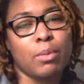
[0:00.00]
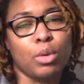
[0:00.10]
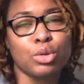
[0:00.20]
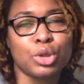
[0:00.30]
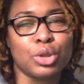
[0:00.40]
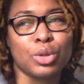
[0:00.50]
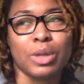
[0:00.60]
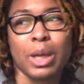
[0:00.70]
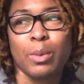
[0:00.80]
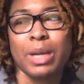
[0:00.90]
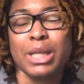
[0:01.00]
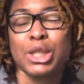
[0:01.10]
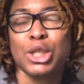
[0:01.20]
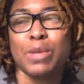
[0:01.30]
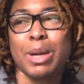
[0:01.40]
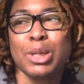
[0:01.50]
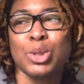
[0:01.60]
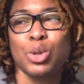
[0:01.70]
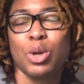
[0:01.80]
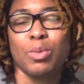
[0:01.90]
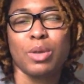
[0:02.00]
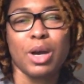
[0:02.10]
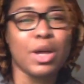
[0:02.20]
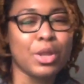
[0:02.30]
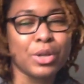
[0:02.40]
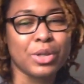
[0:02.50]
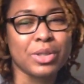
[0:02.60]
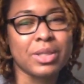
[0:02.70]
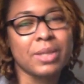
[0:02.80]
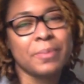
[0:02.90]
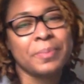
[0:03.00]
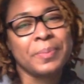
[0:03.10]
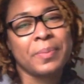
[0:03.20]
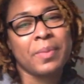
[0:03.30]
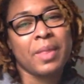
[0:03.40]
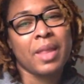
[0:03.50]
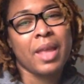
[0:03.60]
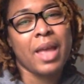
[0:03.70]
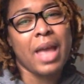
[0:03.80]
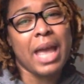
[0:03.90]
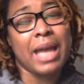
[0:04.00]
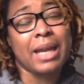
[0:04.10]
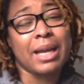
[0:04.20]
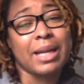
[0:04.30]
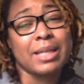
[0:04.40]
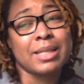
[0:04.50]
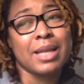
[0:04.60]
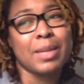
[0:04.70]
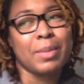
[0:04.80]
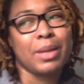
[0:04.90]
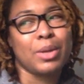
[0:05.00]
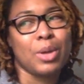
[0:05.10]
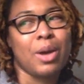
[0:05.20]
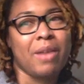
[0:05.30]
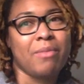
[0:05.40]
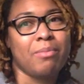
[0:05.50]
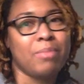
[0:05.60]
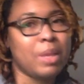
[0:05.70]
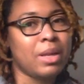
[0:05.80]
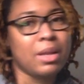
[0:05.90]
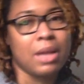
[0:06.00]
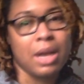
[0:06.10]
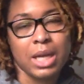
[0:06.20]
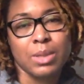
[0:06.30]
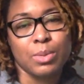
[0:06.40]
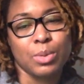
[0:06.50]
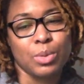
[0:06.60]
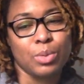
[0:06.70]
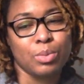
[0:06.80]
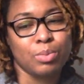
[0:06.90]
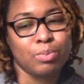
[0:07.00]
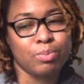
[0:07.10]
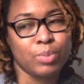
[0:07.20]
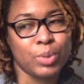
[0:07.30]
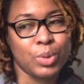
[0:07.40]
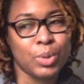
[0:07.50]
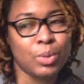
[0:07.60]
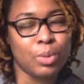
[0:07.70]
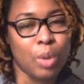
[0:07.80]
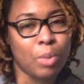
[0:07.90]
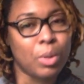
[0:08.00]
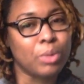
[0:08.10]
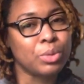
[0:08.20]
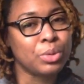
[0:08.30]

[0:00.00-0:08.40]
emotional, like, when I share my story with others, and I tell them, like, you know, I've been in the hospital two and a